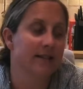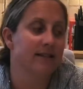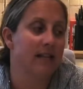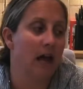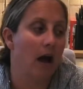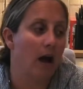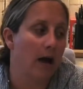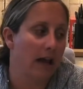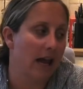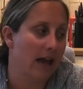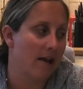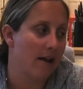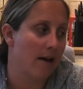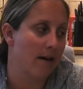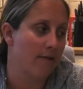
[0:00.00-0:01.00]
that I
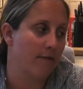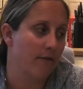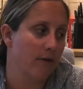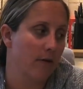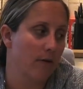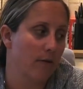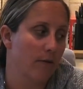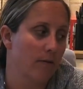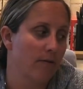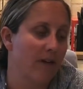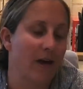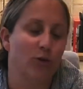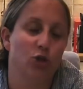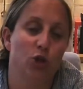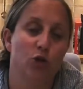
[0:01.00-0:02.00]
have
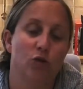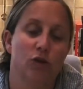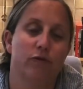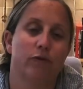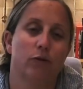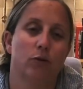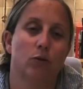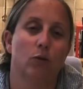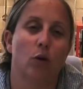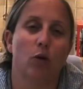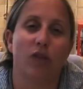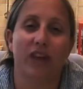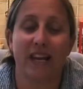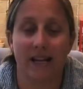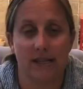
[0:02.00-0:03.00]
found useful or
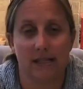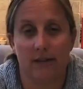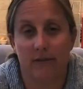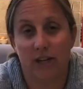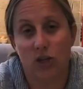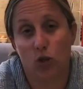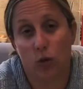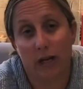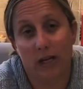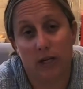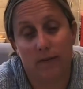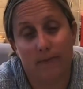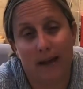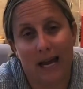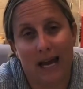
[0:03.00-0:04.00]
the kids have enjoyed.
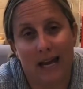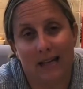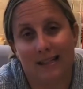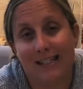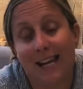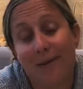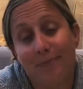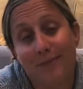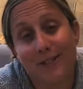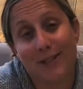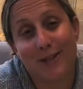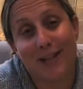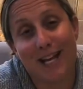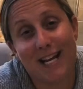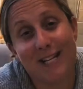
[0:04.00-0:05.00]
And yeah, so
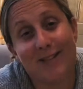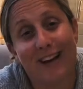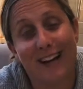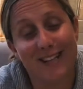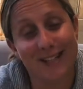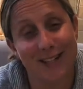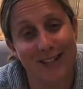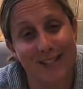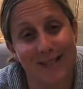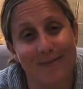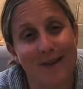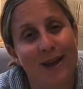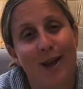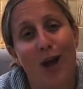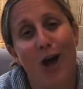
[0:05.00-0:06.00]
that is why I chose them.
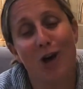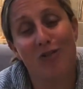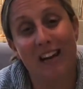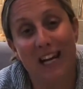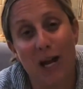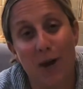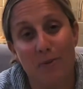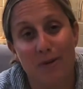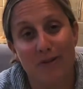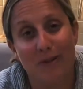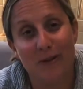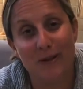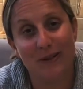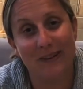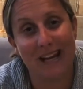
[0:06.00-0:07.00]
I really hope you're all
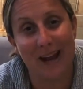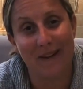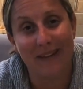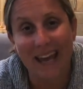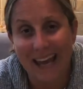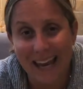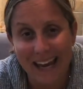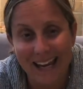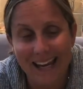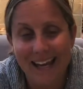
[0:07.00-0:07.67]
doing okay.